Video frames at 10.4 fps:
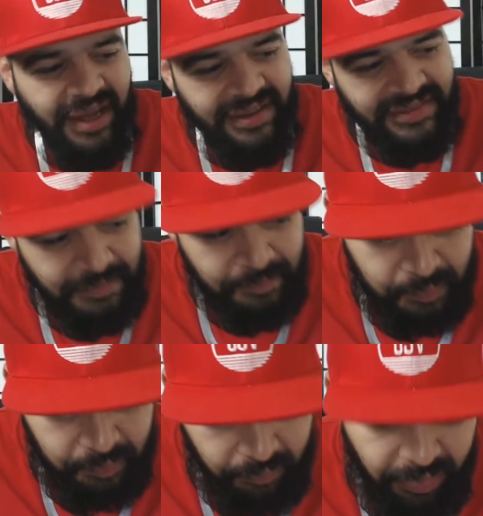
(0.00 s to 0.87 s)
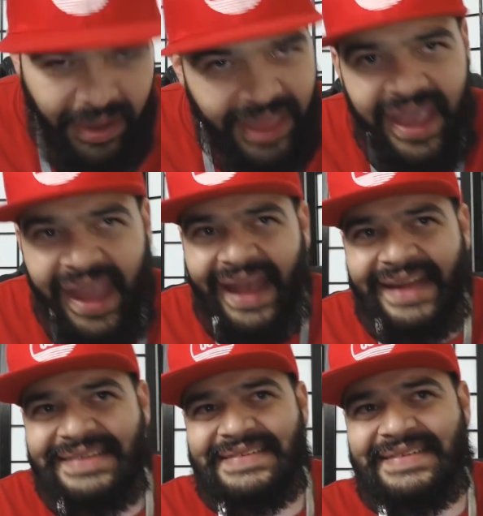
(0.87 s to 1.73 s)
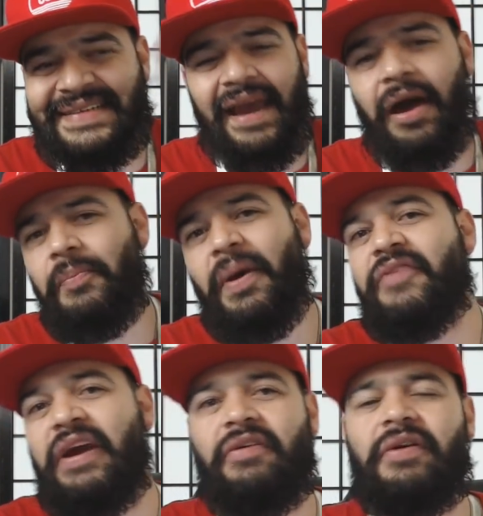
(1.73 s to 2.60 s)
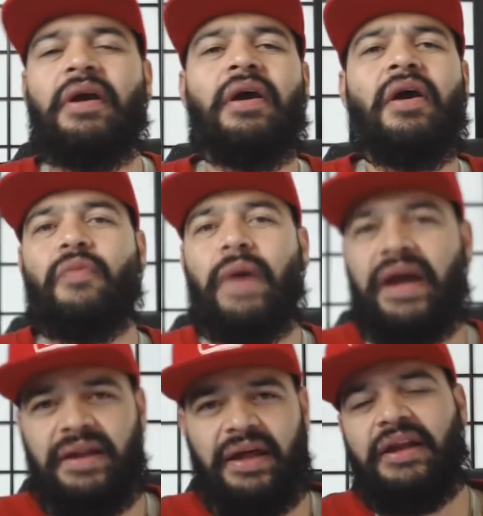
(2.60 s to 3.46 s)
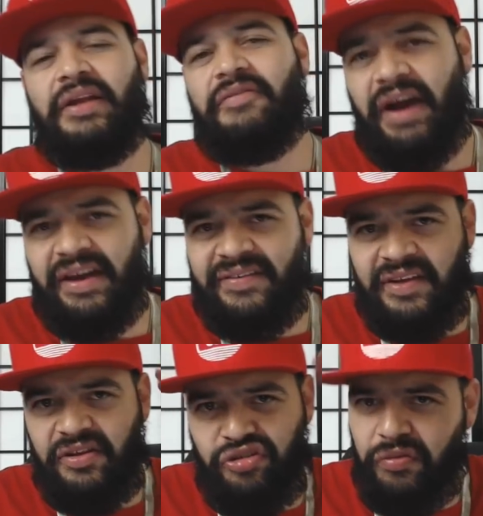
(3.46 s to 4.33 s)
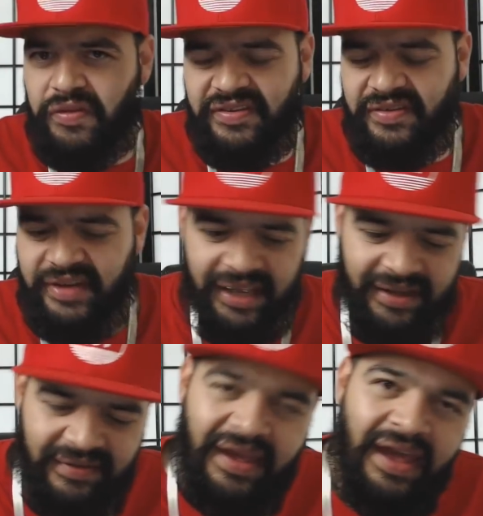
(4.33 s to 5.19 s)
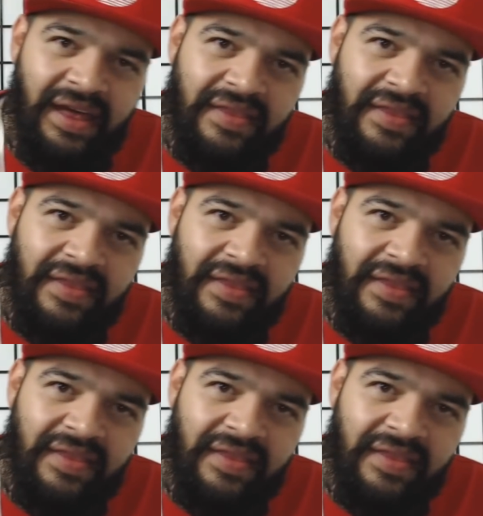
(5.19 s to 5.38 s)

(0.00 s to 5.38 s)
device. Hands down, my favorite regulated device to this date.